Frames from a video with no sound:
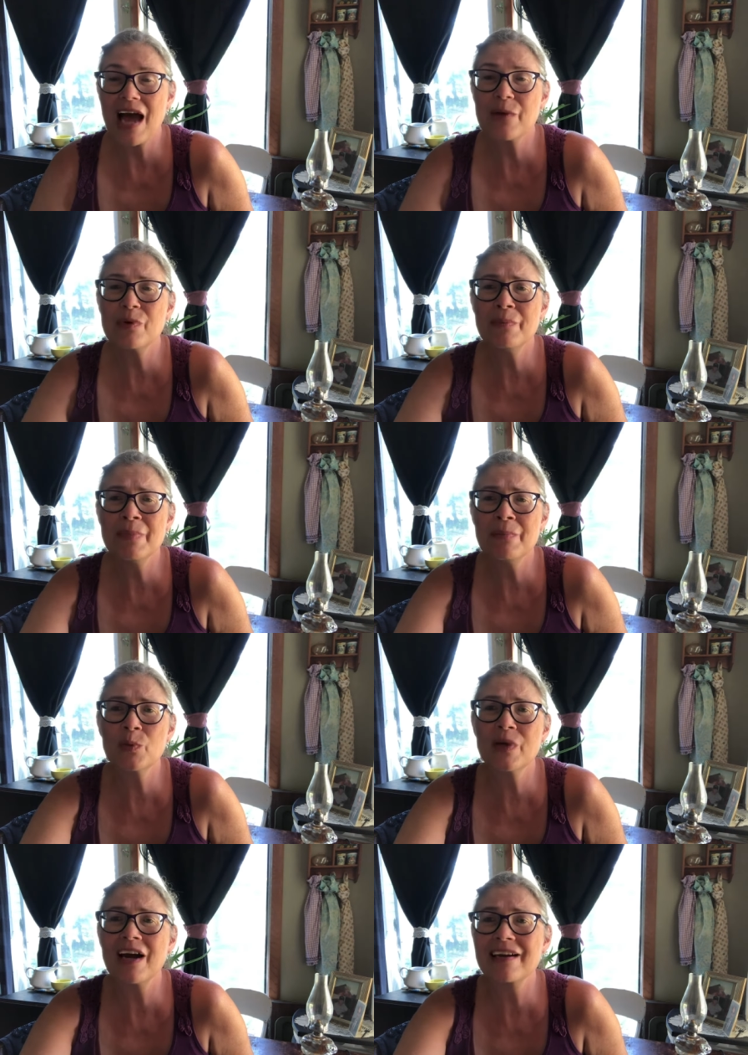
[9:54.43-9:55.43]
I
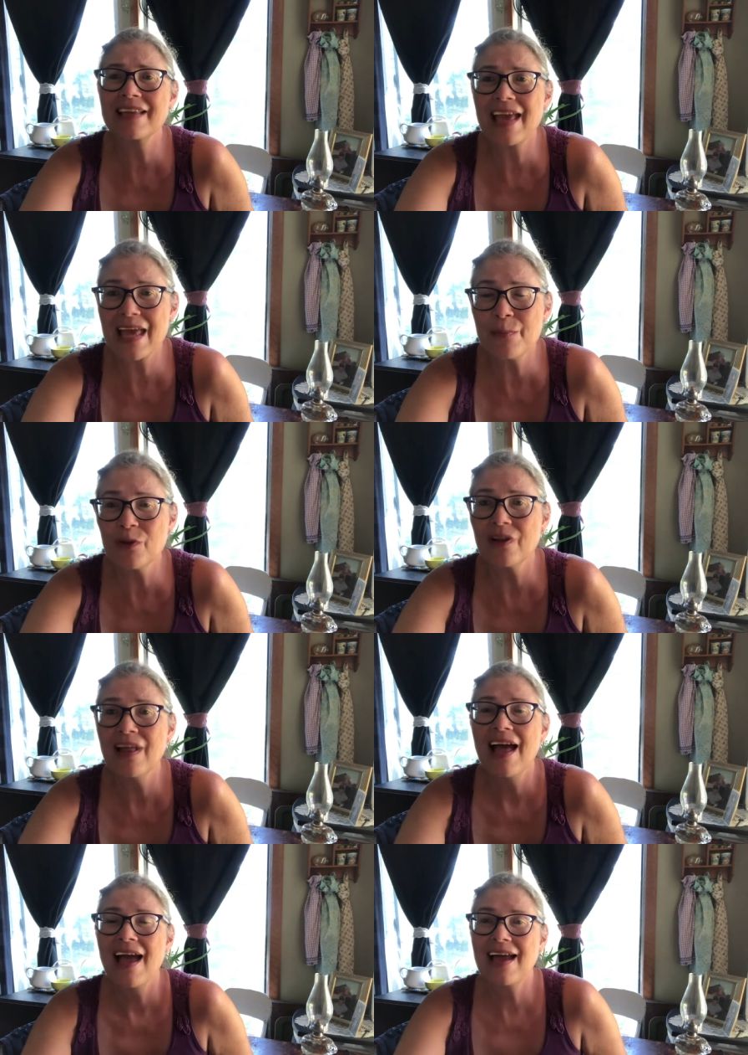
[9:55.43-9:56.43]
remember when our
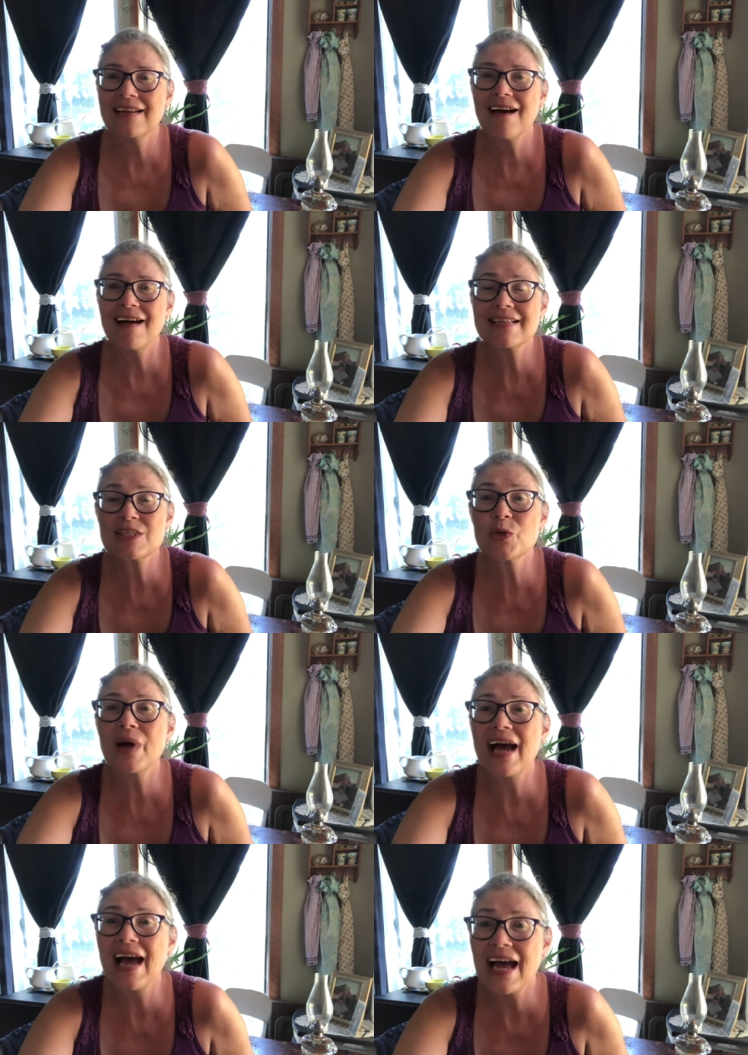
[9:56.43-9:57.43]
cable had gotten to
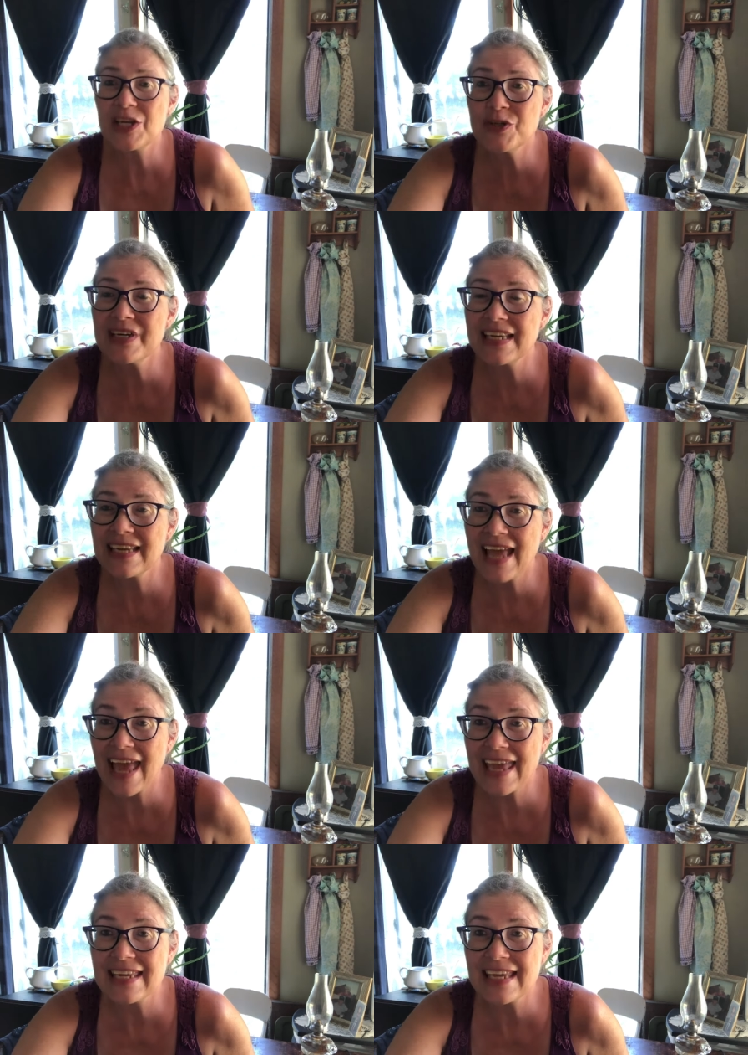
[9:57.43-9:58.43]

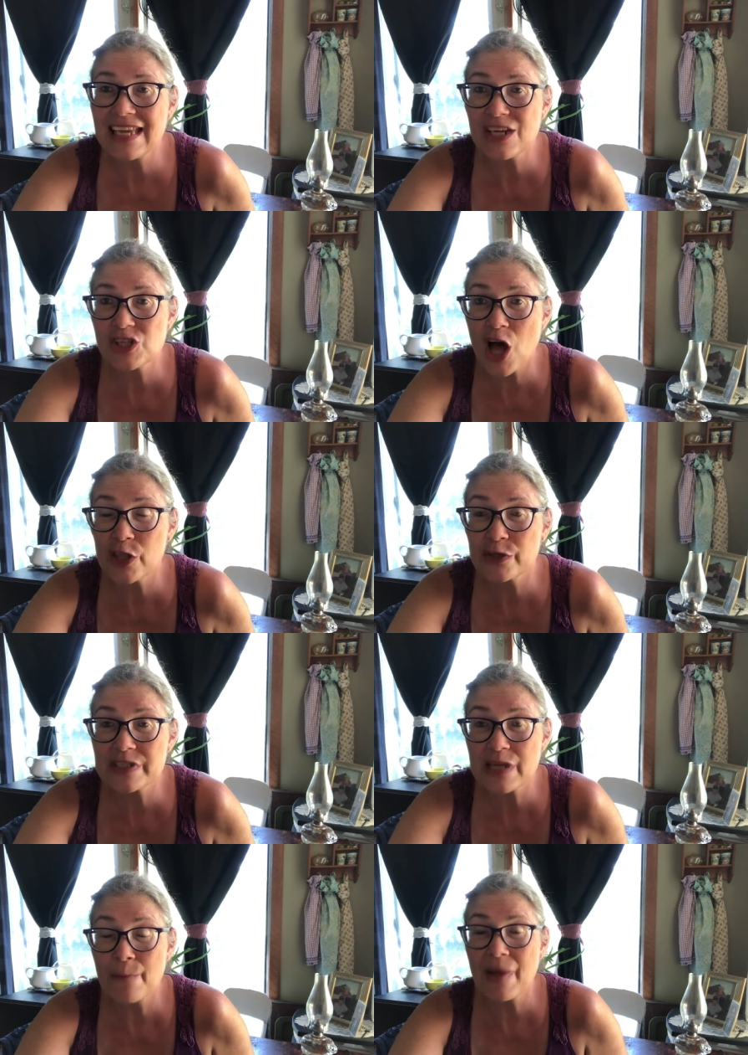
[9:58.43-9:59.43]

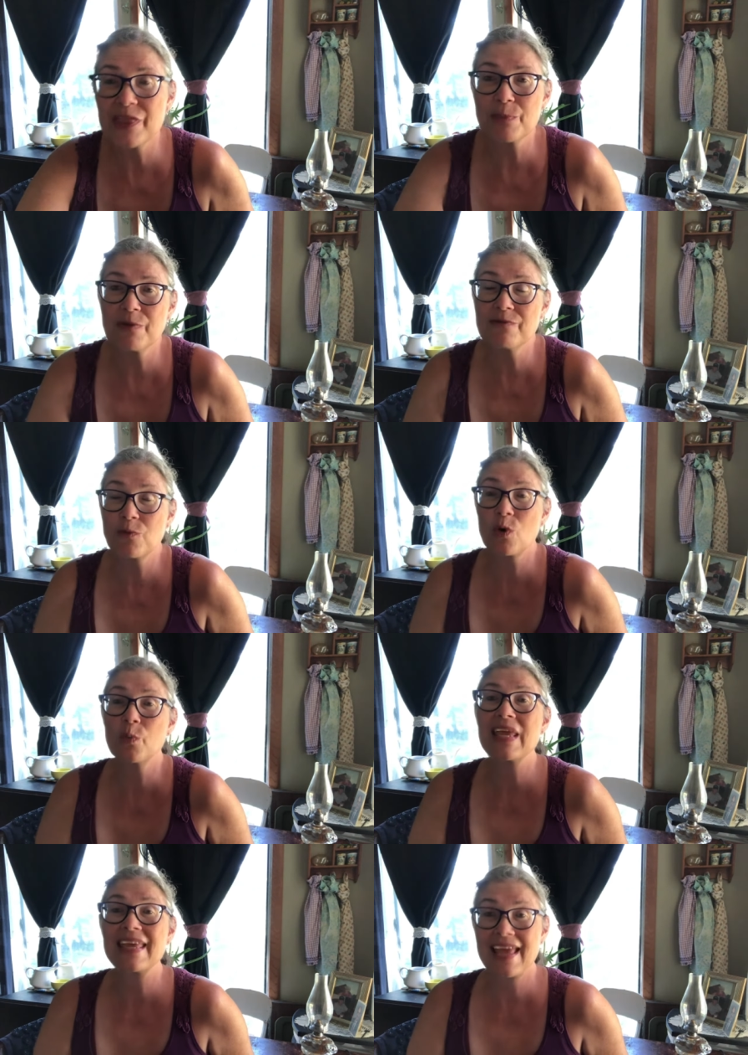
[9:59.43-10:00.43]
$180 a month before we